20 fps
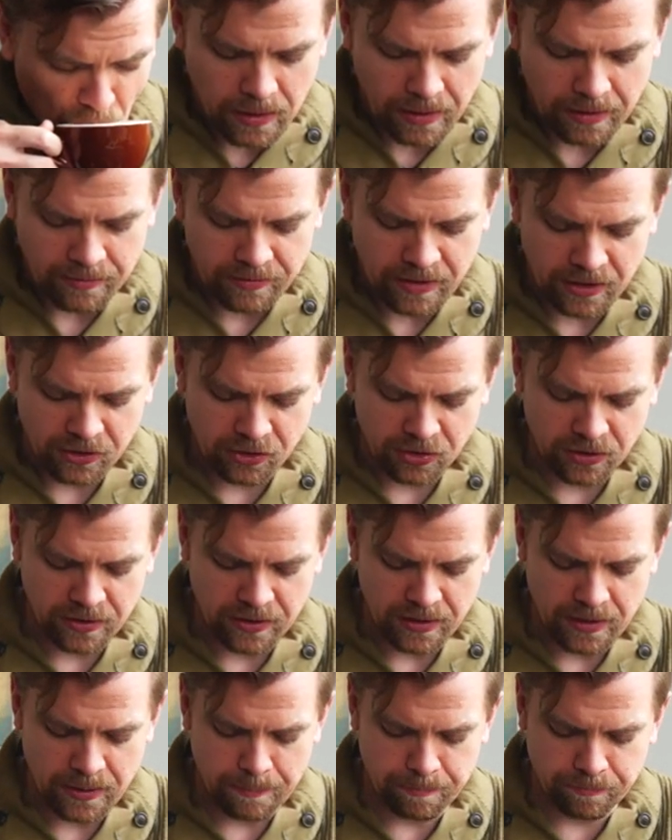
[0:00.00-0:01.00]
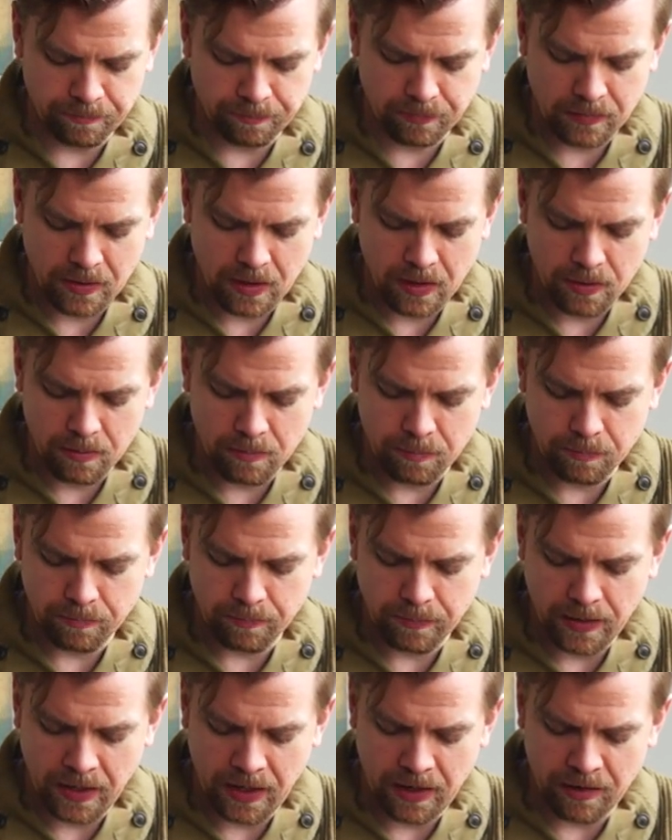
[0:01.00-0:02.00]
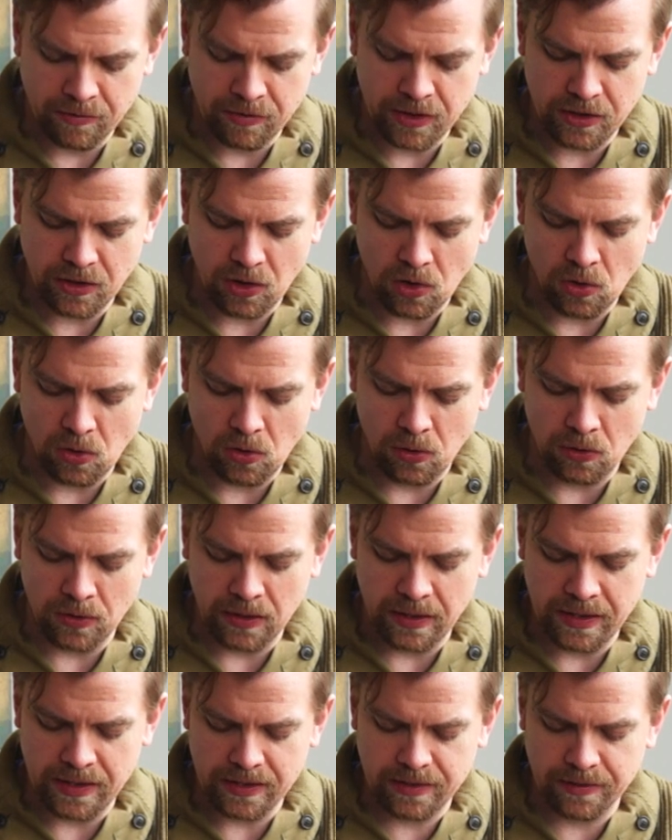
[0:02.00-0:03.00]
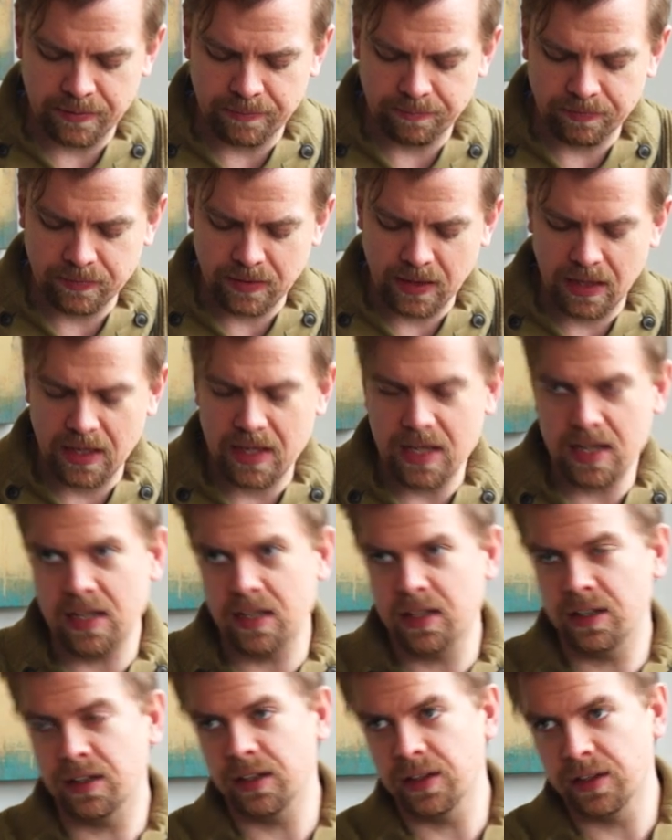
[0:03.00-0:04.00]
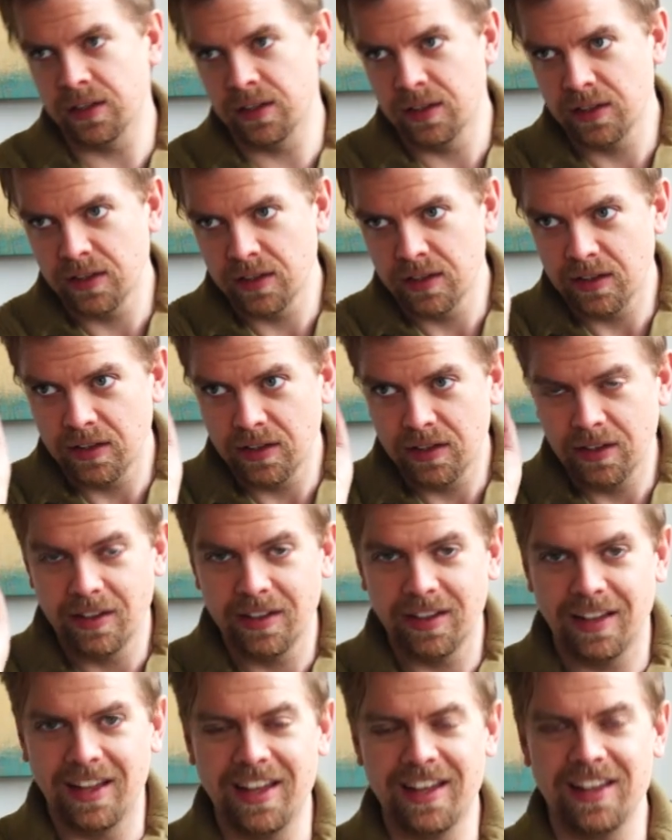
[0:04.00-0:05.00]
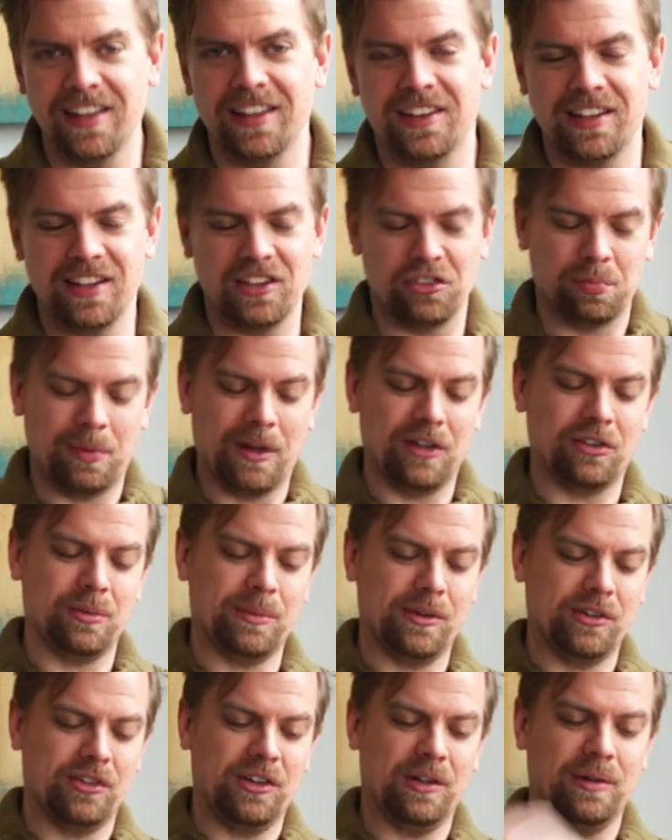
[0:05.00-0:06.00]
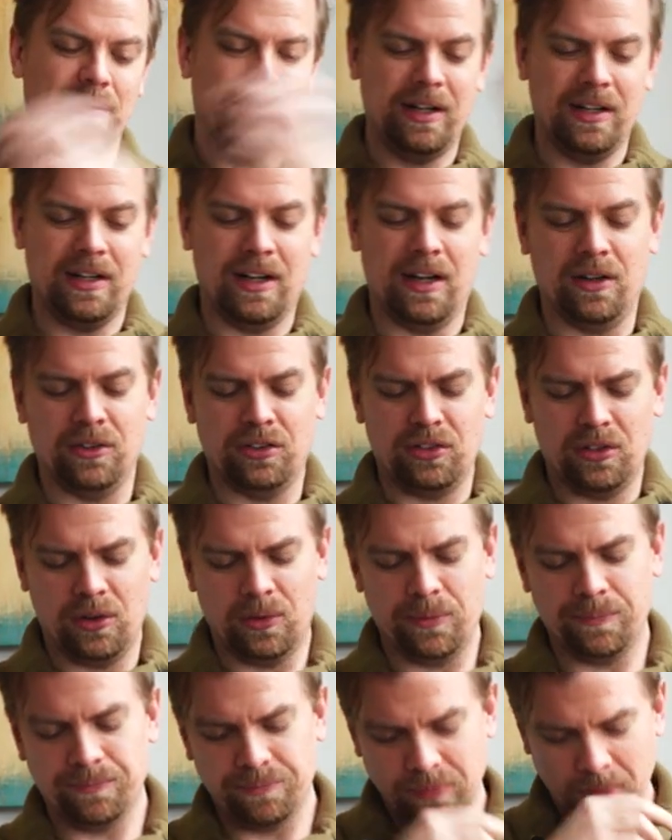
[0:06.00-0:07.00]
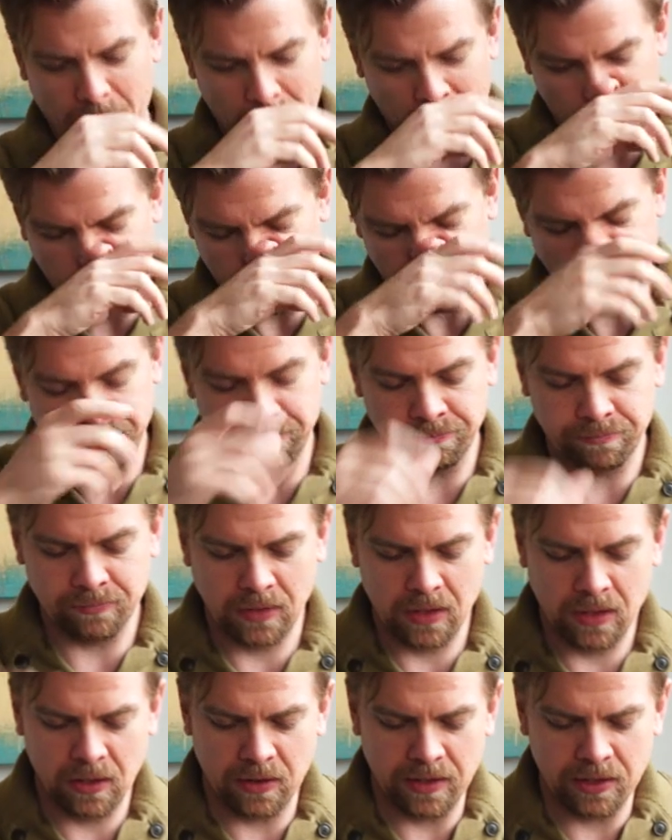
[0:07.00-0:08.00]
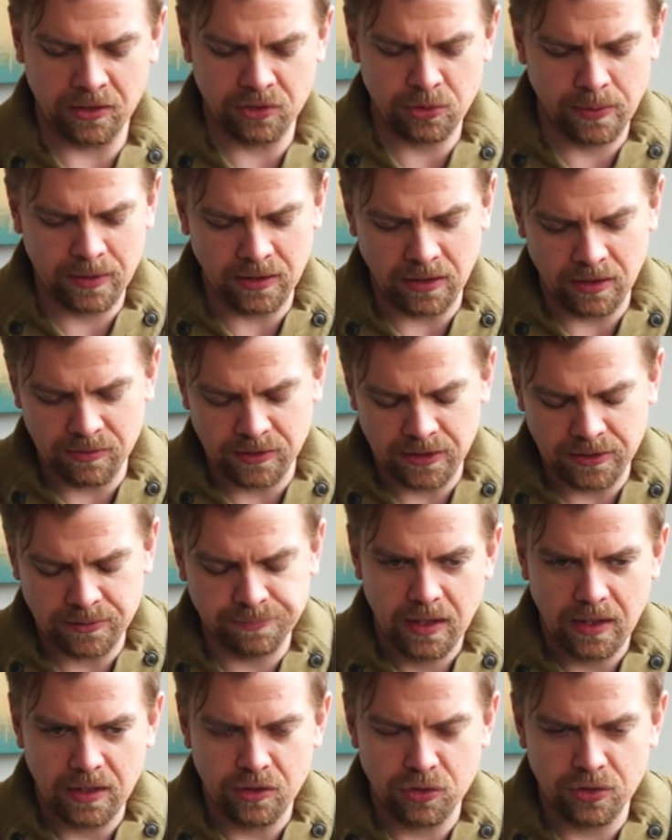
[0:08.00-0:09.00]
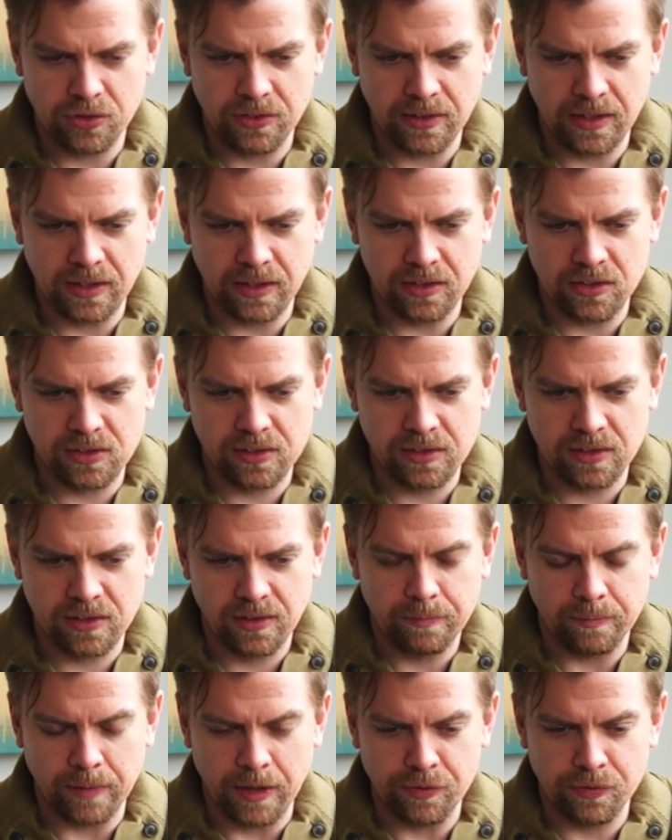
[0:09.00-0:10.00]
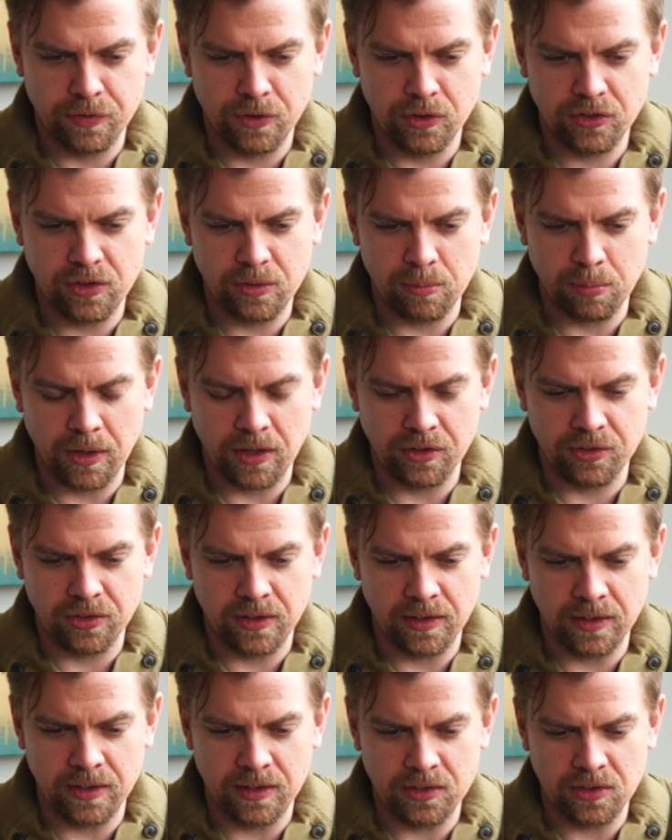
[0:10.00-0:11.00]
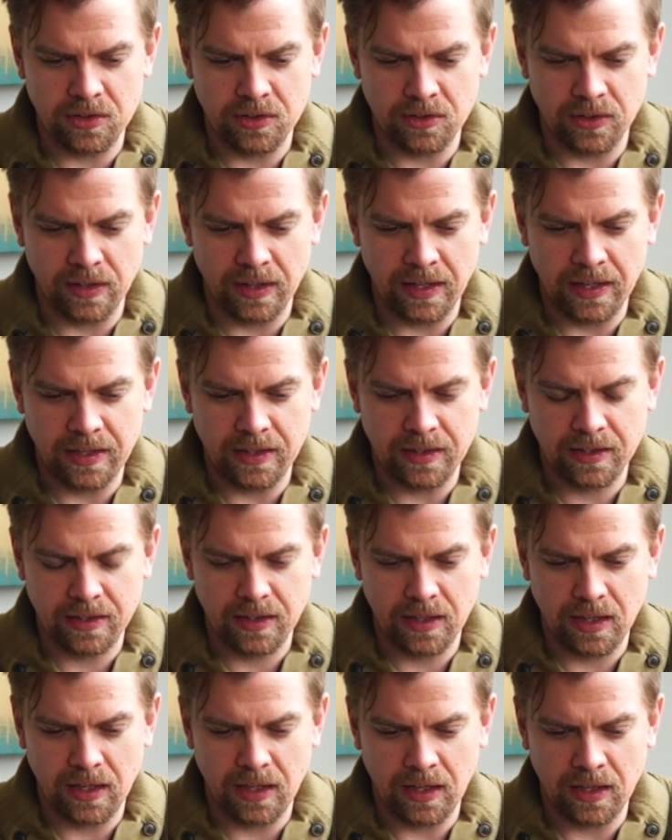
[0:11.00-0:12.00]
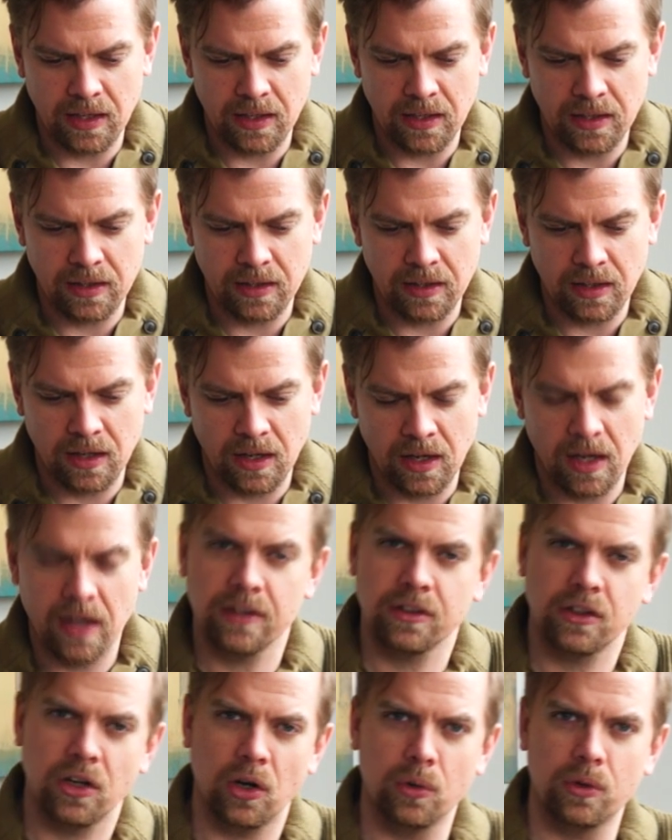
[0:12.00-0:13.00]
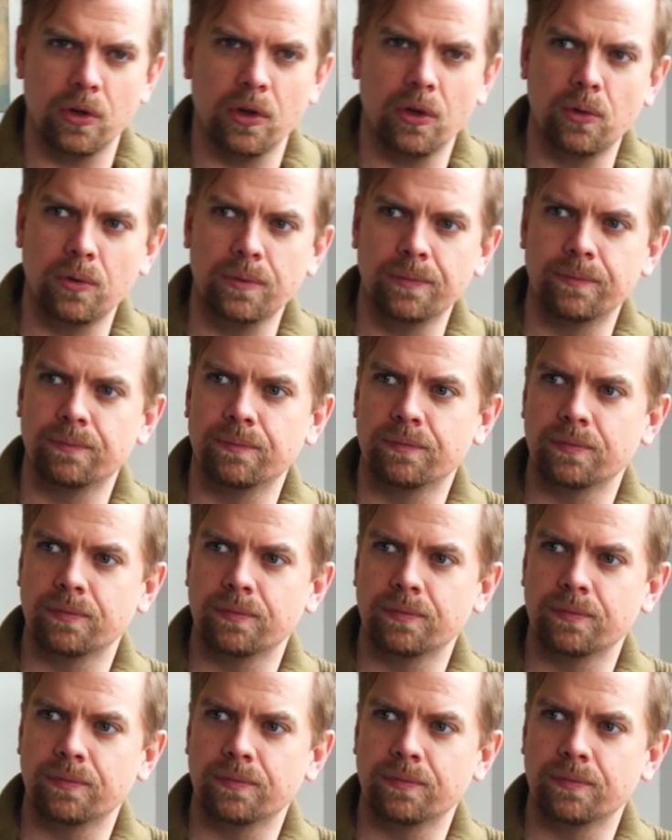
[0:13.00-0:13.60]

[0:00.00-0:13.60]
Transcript: I've actually have it all like in the espresso machine right now, so Oh, that's quite lovely. Interesting. It's my first impression of this is like a hot cocoa.